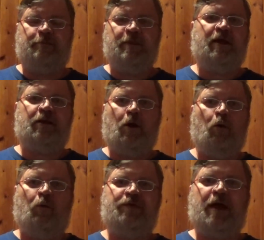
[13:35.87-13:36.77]
you
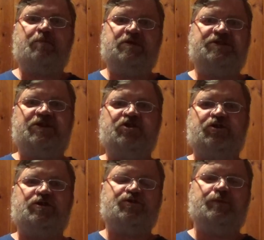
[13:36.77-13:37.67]
know, their
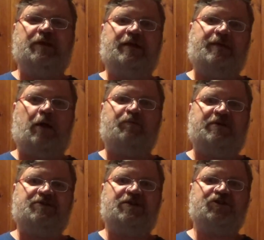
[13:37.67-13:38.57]
position is really their
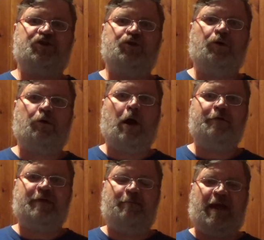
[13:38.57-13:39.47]
position, or are
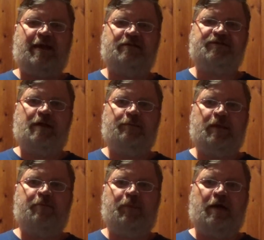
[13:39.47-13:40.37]
they making something
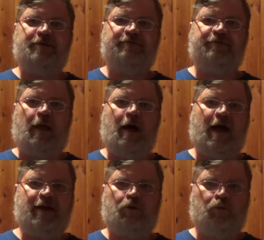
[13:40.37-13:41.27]
up on the
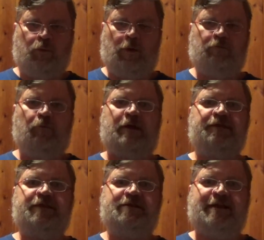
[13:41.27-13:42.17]
fly, or
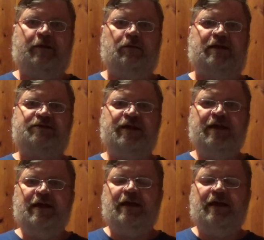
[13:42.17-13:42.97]
what the deal is.